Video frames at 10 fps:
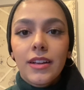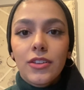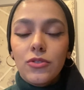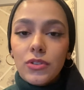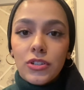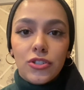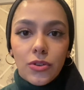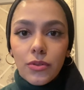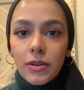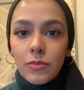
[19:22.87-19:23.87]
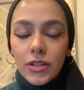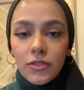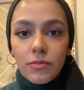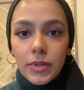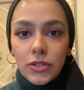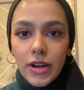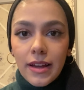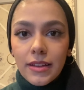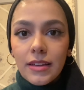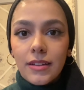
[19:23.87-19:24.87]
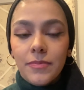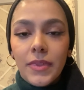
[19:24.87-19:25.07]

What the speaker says: you can show them what you've been tracking.